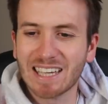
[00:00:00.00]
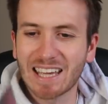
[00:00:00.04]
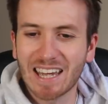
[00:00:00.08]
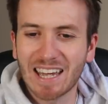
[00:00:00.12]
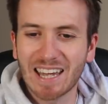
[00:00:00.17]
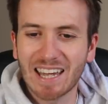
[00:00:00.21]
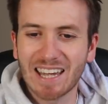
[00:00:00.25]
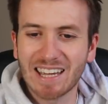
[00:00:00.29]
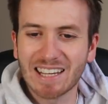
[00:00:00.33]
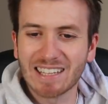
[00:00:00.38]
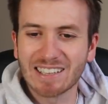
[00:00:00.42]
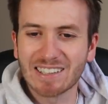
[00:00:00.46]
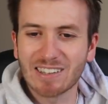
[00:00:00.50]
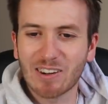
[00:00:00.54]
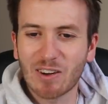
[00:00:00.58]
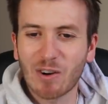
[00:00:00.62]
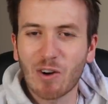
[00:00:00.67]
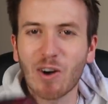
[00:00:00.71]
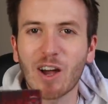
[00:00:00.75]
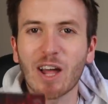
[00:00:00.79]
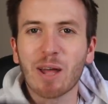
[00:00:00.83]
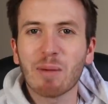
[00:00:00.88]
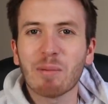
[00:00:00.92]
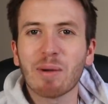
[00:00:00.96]
And
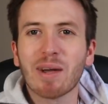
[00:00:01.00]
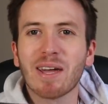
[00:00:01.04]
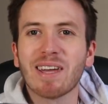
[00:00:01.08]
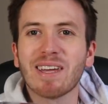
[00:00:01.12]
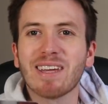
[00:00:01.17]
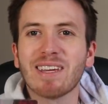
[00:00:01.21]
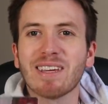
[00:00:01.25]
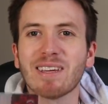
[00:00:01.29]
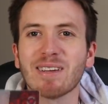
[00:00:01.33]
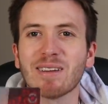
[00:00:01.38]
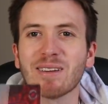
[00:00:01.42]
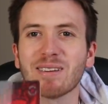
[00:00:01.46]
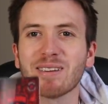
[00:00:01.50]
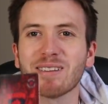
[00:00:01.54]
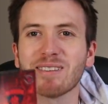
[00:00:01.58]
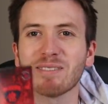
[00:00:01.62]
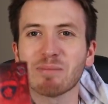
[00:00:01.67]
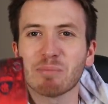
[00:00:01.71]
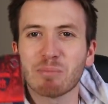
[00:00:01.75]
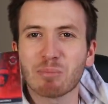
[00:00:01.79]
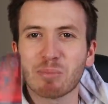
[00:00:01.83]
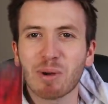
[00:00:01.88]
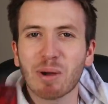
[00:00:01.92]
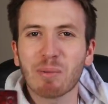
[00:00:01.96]
I am a
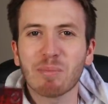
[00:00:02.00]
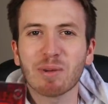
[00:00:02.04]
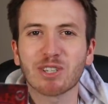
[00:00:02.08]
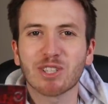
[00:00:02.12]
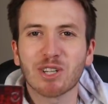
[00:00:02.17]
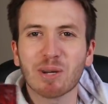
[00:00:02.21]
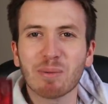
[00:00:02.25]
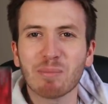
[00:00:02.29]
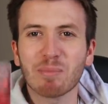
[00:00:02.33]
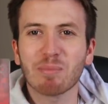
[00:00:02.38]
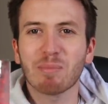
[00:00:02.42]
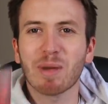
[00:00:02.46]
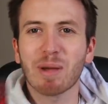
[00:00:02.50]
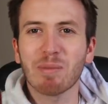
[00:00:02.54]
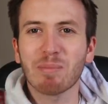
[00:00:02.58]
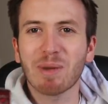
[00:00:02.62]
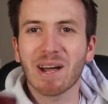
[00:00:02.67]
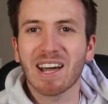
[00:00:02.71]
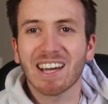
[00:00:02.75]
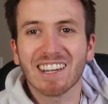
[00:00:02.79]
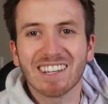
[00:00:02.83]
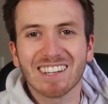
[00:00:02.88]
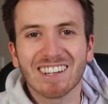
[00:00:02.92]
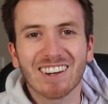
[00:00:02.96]
Premiership
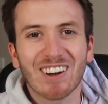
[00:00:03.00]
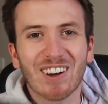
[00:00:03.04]
member.